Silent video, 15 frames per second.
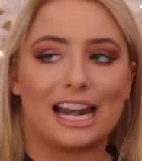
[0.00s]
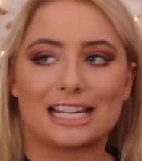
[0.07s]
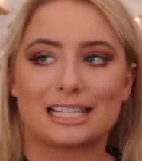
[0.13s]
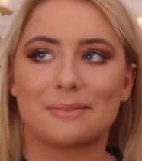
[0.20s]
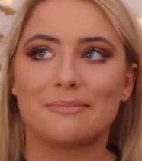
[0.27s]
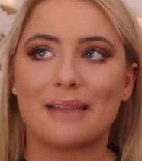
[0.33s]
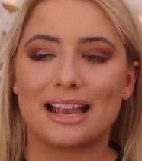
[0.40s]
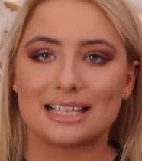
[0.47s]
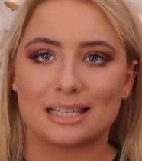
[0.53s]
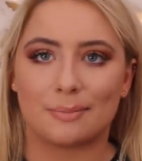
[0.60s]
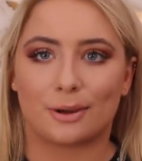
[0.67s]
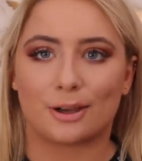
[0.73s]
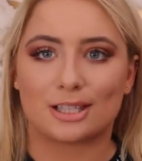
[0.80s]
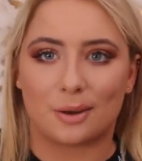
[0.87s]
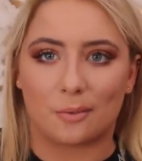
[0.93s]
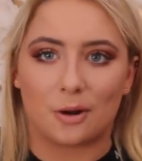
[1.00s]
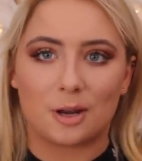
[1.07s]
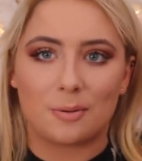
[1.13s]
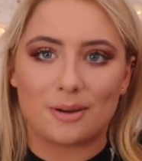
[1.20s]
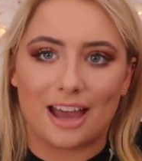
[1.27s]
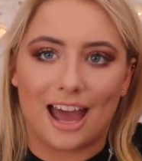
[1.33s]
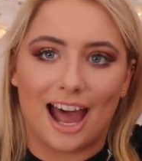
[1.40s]
and it's amazing because like when
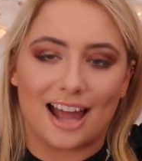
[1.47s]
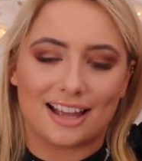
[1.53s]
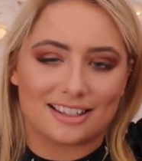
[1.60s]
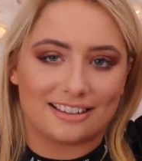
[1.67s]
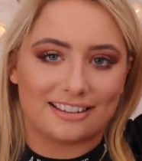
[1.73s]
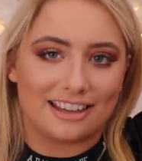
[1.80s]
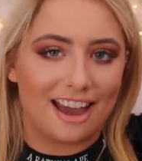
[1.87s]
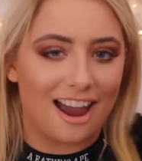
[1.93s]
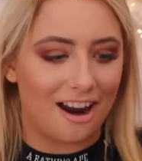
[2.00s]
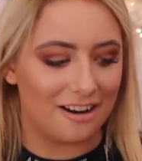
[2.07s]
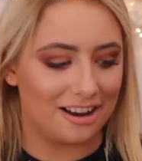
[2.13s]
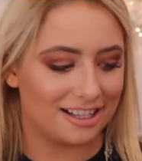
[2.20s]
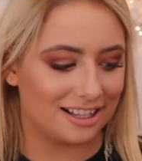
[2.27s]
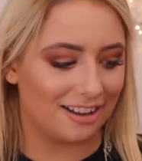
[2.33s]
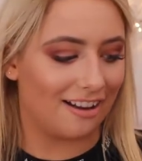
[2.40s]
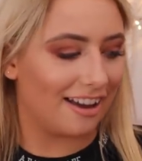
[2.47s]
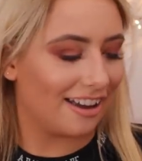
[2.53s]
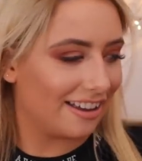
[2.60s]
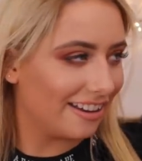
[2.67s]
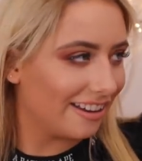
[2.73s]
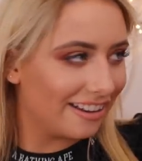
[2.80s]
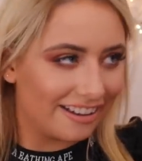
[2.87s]
you put your hands in the air, it's
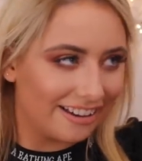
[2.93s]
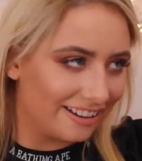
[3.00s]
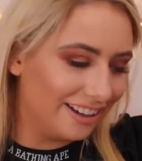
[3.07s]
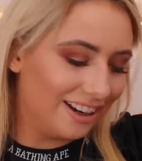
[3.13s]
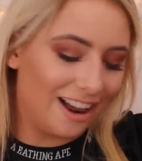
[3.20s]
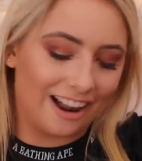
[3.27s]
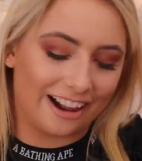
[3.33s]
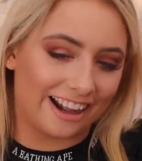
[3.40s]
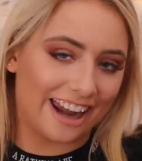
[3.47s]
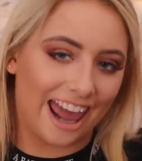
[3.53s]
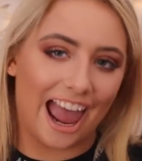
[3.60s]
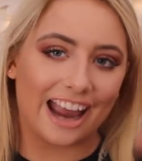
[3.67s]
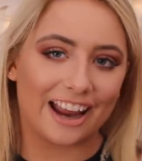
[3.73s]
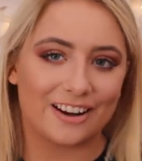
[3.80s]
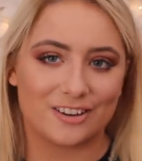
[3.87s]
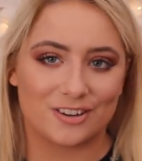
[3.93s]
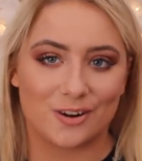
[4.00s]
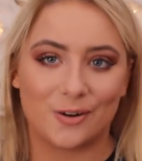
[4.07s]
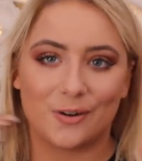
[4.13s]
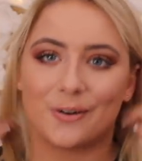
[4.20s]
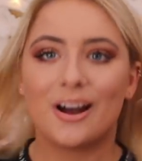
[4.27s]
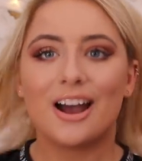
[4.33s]
like you look like an
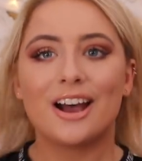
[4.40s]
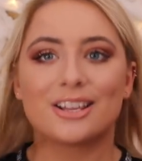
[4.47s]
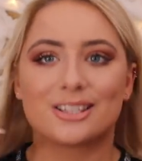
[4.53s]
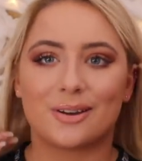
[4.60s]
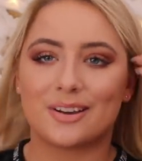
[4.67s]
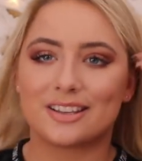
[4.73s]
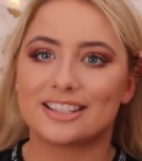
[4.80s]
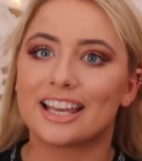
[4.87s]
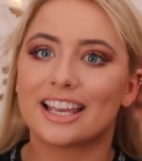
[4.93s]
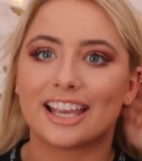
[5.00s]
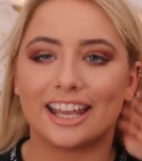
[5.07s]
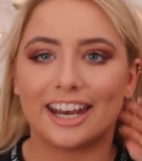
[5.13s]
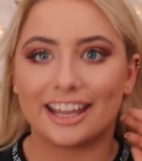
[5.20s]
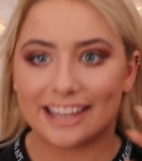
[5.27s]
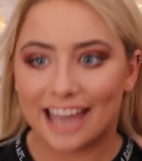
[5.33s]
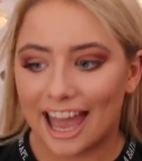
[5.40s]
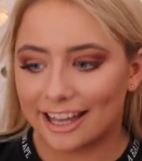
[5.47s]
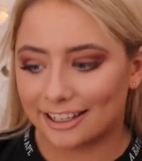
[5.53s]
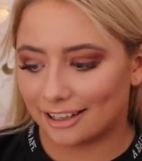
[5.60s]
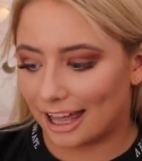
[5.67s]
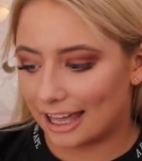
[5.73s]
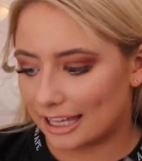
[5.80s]
angel. So I was thinking
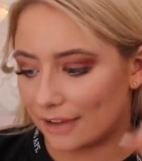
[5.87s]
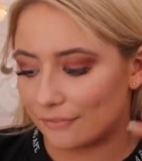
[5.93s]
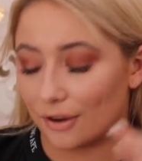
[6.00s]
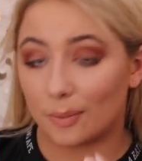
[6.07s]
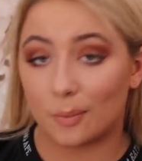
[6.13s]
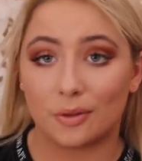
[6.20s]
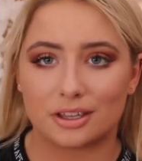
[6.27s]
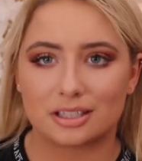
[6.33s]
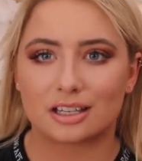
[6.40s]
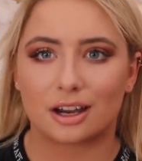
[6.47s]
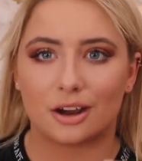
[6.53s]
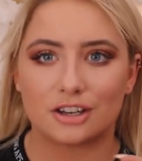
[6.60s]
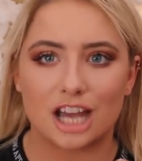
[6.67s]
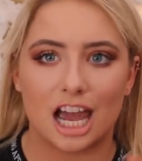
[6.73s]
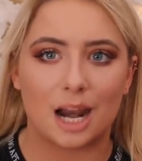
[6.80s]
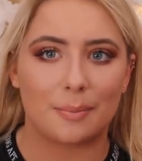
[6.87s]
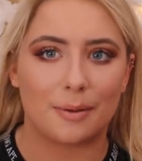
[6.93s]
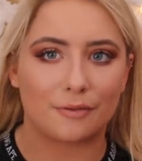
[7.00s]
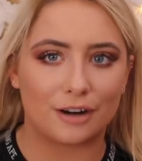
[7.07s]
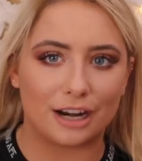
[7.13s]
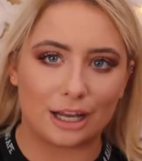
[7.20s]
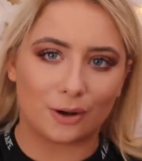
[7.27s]
again, like if I wore this to Coachella, it'd be
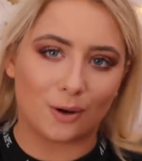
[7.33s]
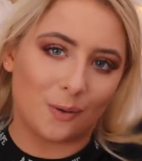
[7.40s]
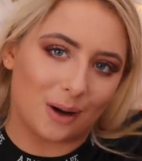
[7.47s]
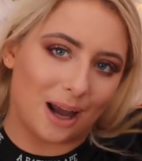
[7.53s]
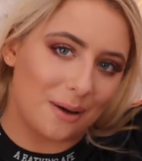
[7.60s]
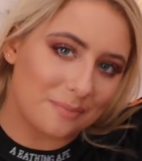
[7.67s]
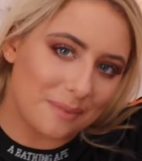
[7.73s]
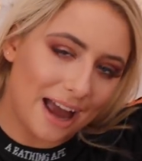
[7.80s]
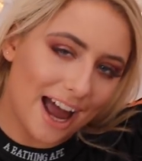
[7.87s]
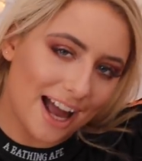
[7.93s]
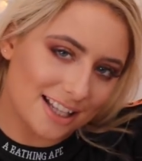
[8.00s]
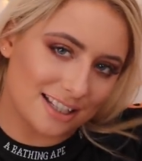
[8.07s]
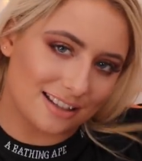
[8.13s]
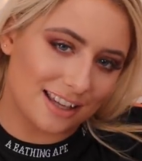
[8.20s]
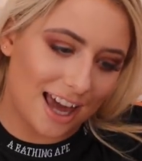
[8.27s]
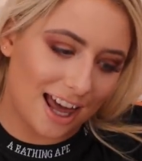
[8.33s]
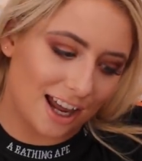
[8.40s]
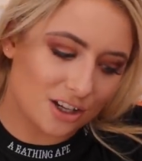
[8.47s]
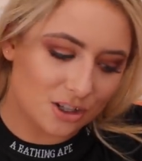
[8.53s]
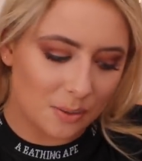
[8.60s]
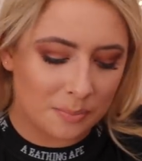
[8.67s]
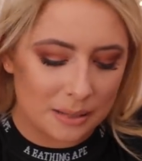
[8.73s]
really cool. Like my hands in the air,
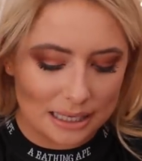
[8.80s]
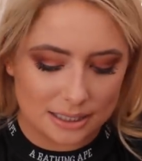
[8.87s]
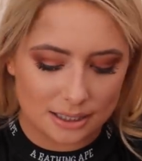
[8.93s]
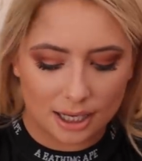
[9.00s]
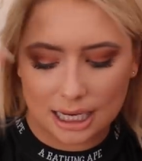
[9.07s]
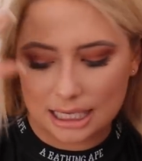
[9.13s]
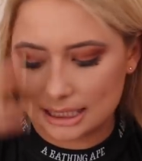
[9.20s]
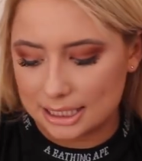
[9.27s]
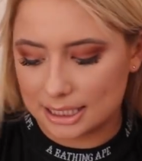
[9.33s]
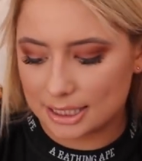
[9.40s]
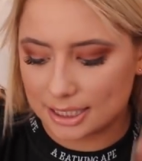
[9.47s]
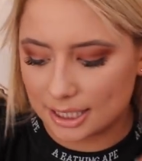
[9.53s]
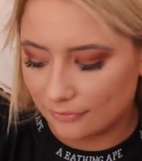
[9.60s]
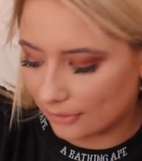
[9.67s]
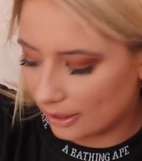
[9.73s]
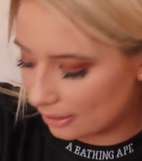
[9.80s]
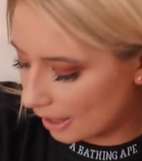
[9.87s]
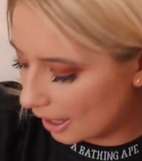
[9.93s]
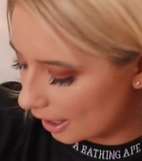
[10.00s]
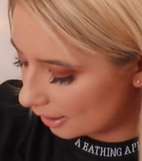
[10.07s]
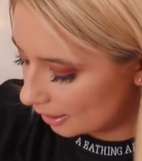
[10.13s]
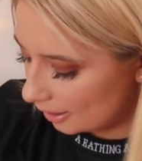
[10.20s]
like doing peace signs and stuff like
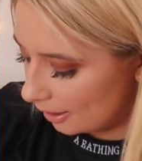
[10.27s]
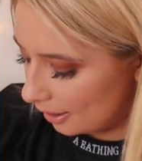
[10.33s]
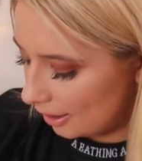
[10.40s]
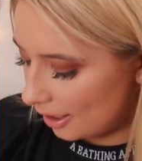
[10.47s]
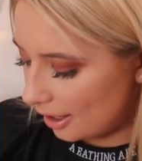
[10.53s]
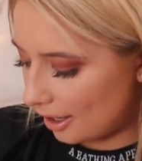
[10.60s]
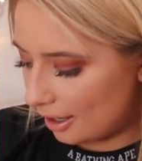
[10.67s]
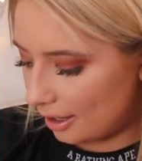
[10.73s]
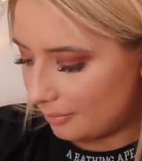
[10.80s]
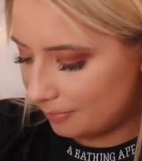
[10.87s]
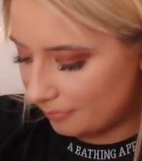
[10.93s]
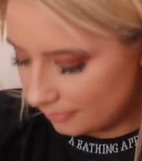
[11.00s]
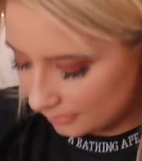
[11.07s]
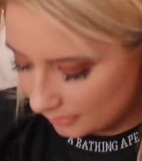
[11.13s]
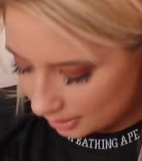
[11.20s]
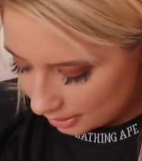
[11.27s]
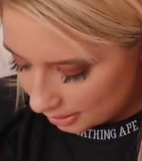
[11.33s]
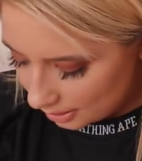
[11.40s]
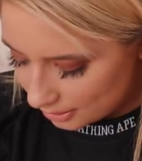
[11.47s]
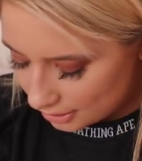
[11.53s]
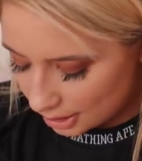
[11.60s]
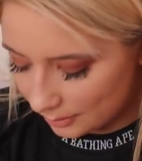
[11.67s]
that. Um,
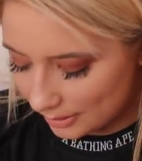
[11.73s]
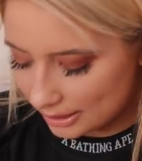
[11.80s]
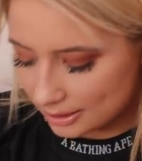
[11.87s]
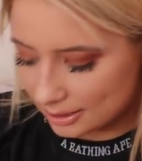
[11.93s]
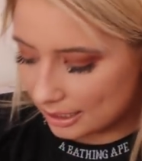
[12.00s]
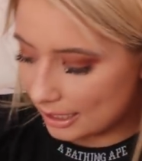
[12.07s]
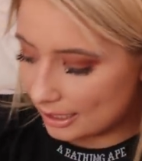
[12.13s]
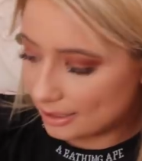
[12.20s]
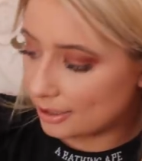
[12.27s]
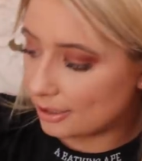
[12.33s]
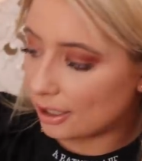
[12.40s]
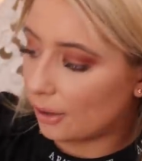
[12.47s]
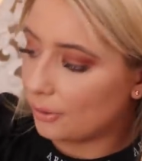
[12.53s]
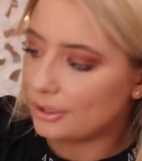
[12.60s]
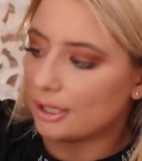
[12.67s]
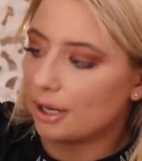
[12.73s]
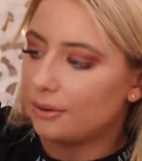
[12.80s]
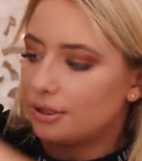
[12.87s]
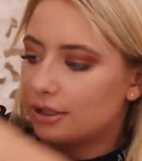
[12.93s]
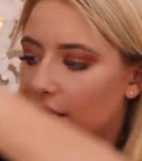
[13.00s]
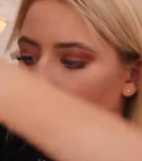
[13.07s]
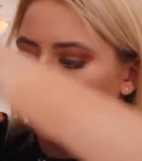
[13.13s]
so it's it's so, so,
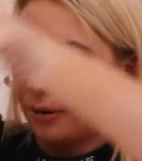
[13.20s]
so